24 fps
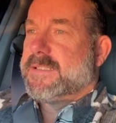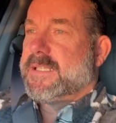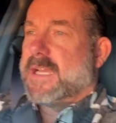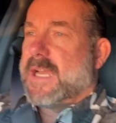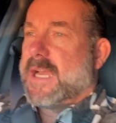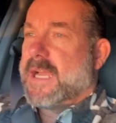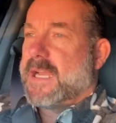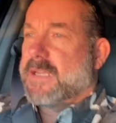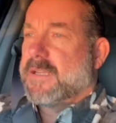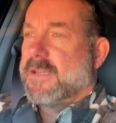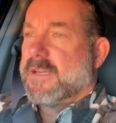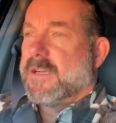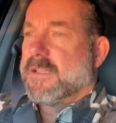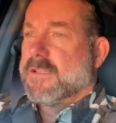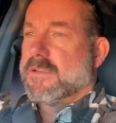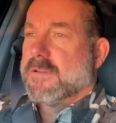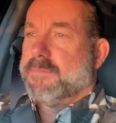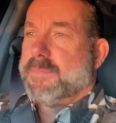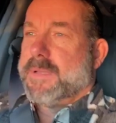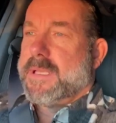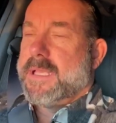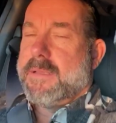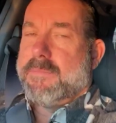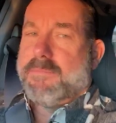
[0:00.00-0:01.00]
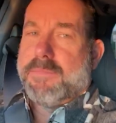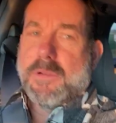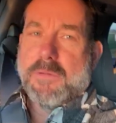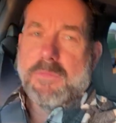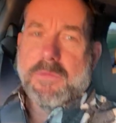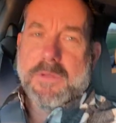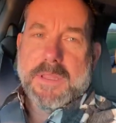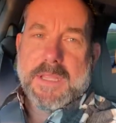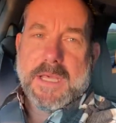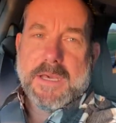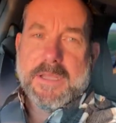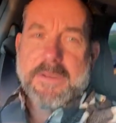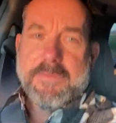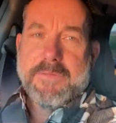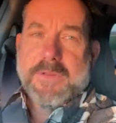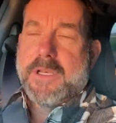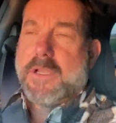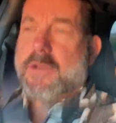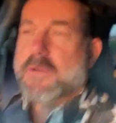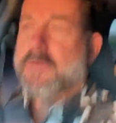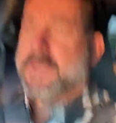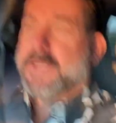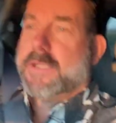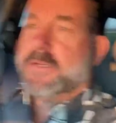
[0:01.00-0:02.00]
attack other people without
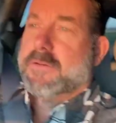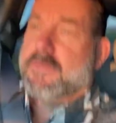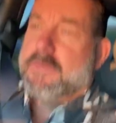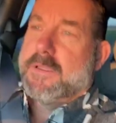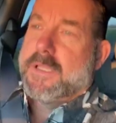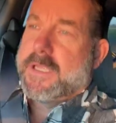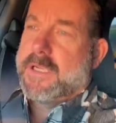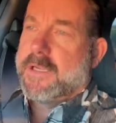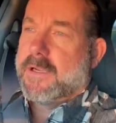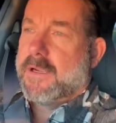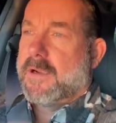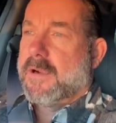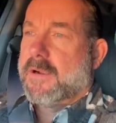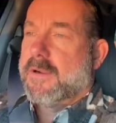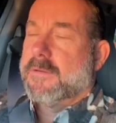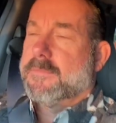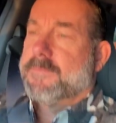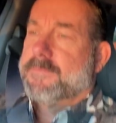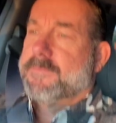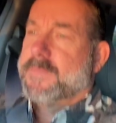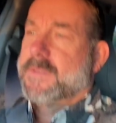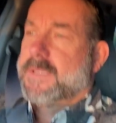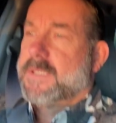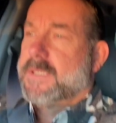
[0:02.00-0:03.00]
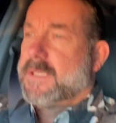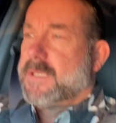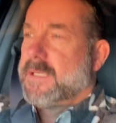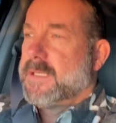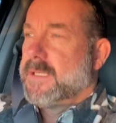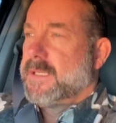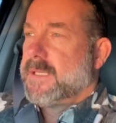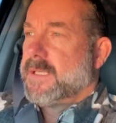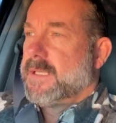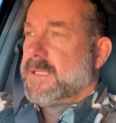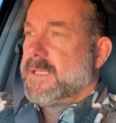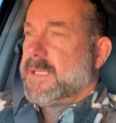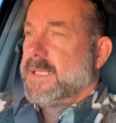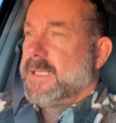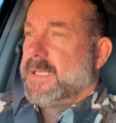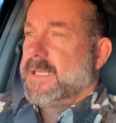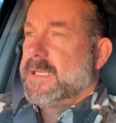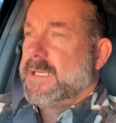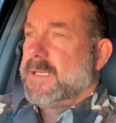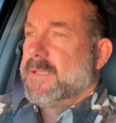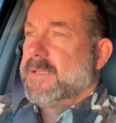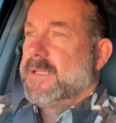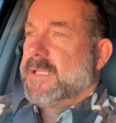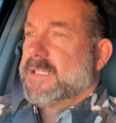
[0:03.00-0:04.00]
even knowing who they are,
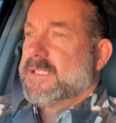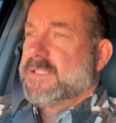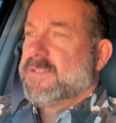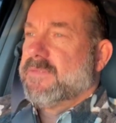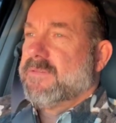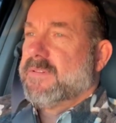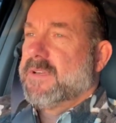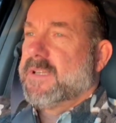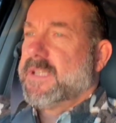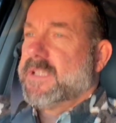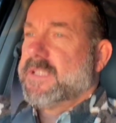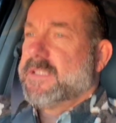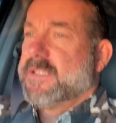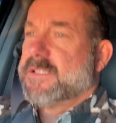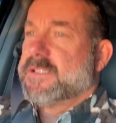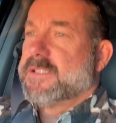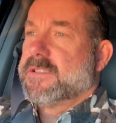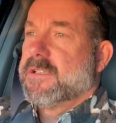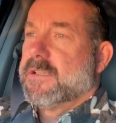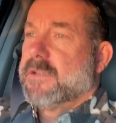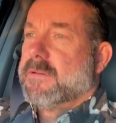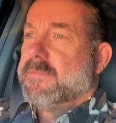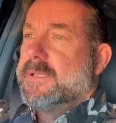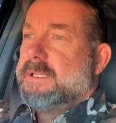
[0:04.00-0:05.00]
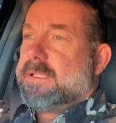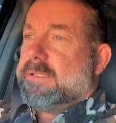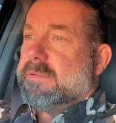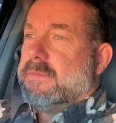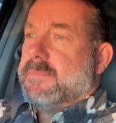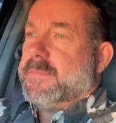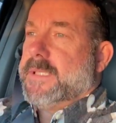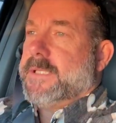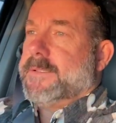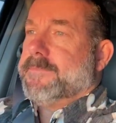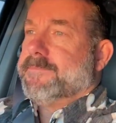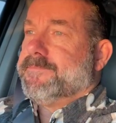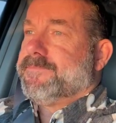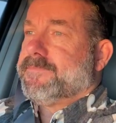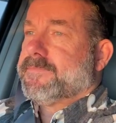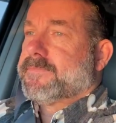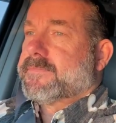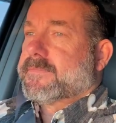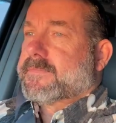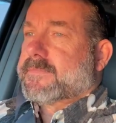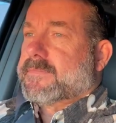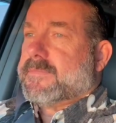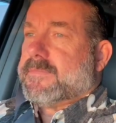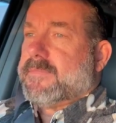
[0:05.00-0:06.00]
and that's very disturbing to me,
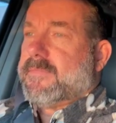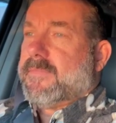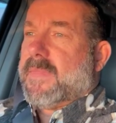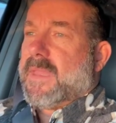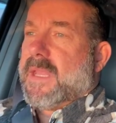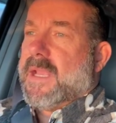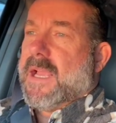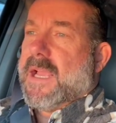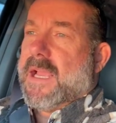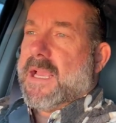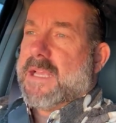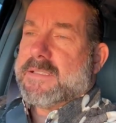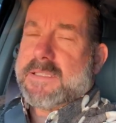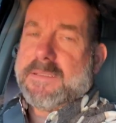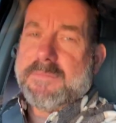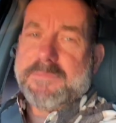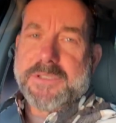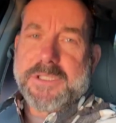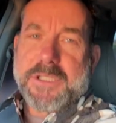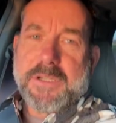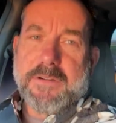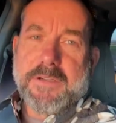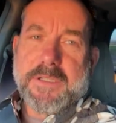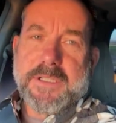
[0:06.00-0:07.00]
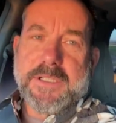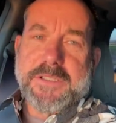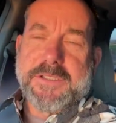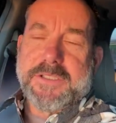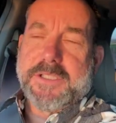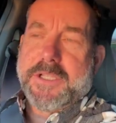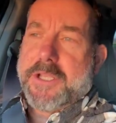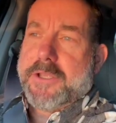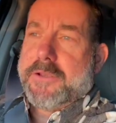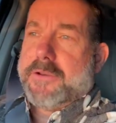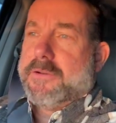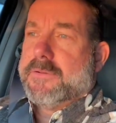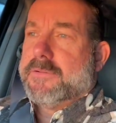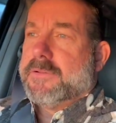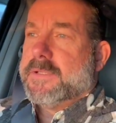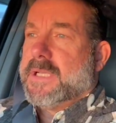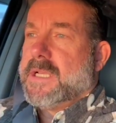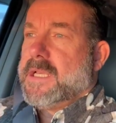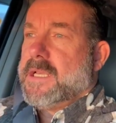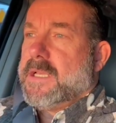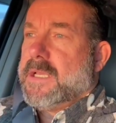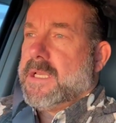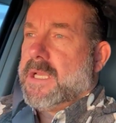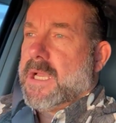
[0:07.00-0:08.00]
as I'm sure it is to you.
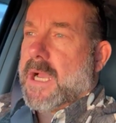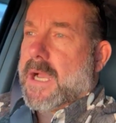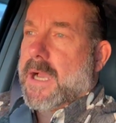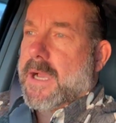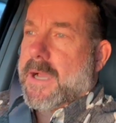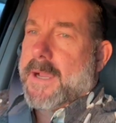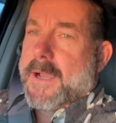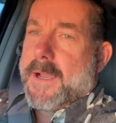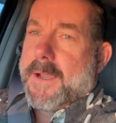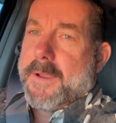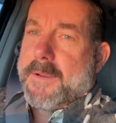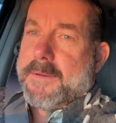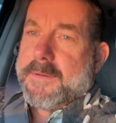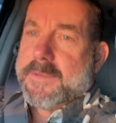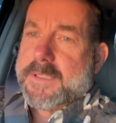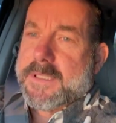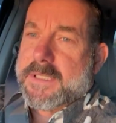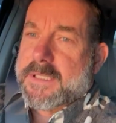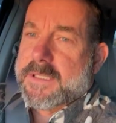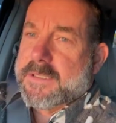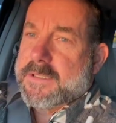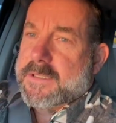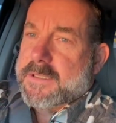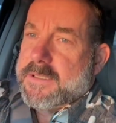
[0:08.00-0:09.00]
Uh,